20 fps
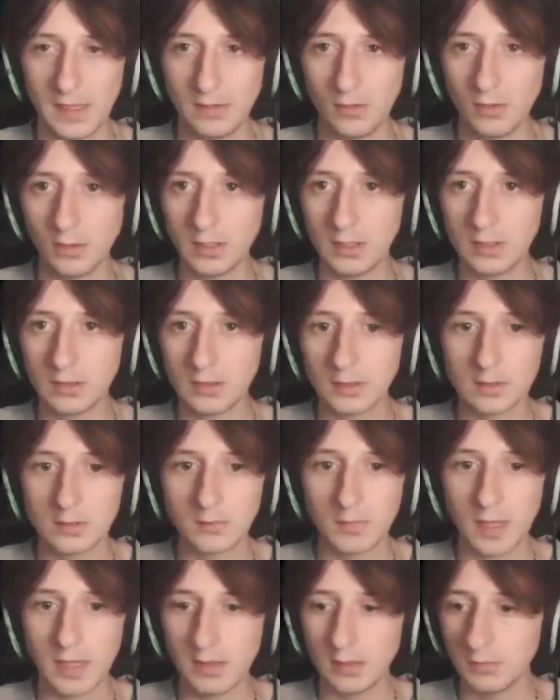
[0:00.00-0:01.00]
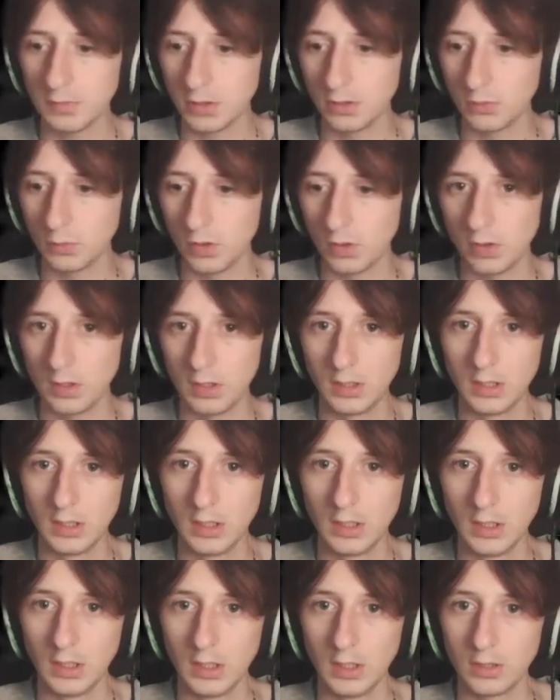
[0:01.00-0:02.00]
ant on it, doesn't matter, but you want
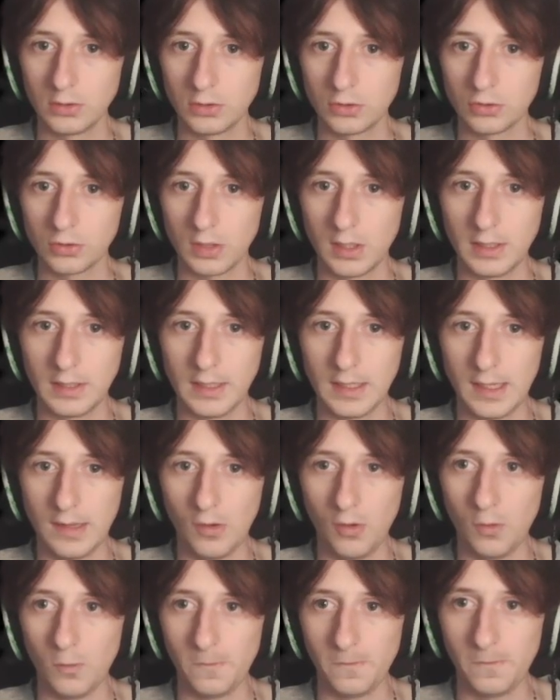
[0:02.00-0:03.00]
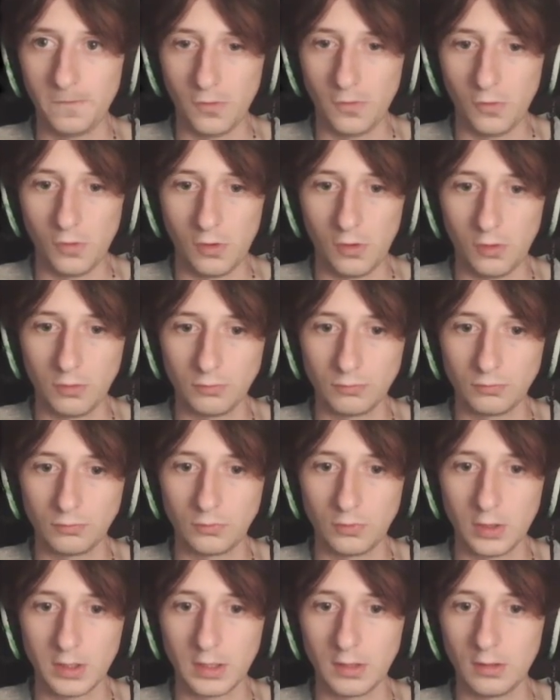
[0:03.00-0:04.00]
to try and get all four
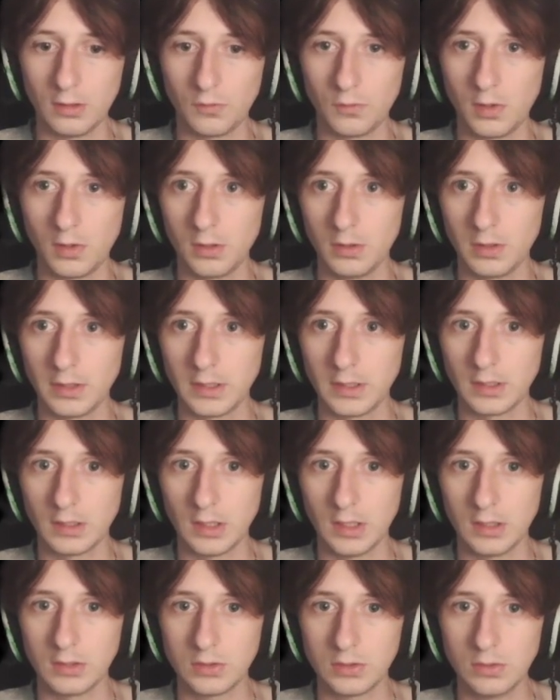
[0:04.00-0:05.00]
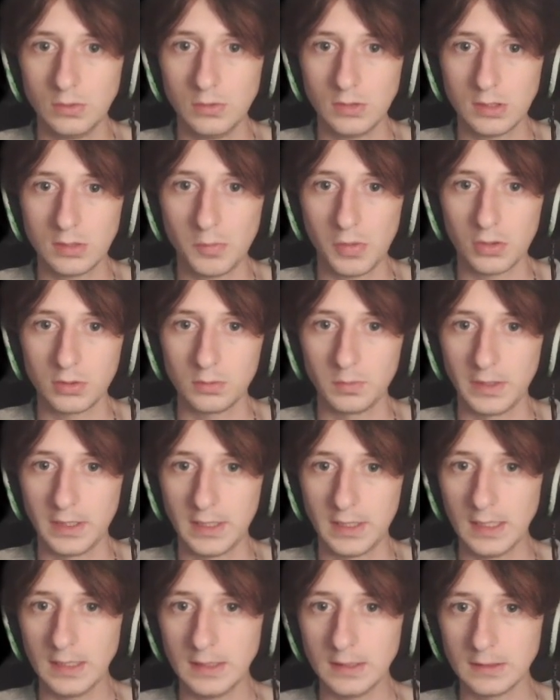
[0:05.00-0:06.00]
rocking and rolling as soon as you possibly
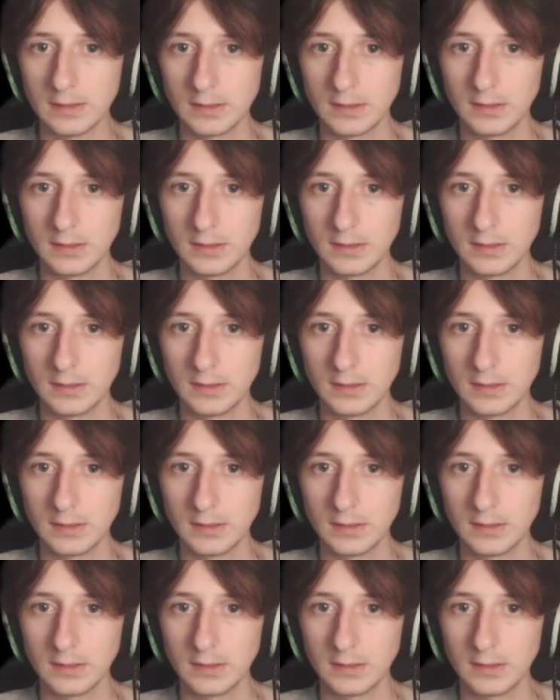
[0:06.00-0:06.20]
can.